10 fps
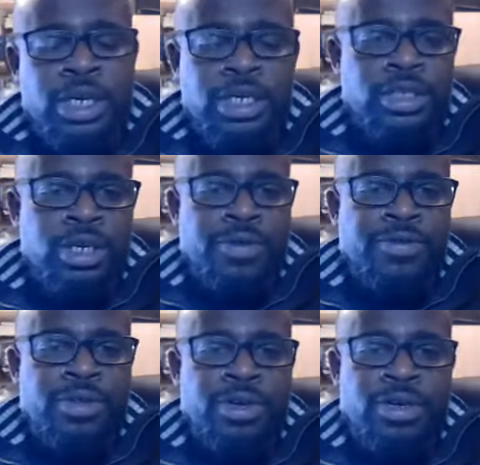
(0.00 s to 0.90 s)
easier
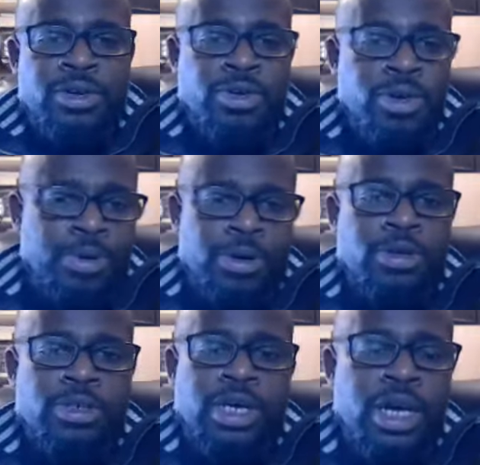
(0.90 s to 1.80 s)
for the
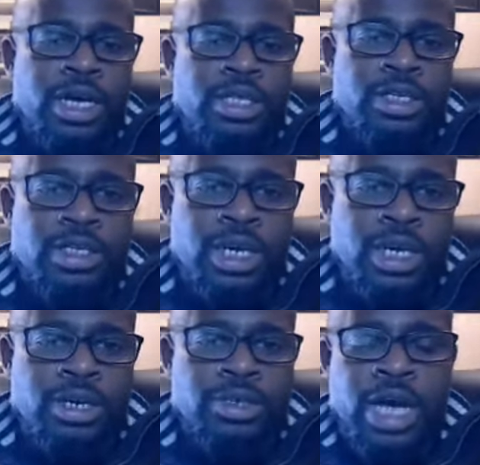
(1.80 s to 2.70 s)
crippled and the
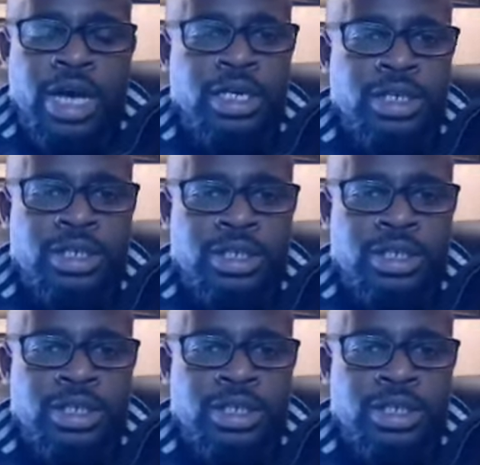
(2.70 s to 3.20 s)
sick. Tiny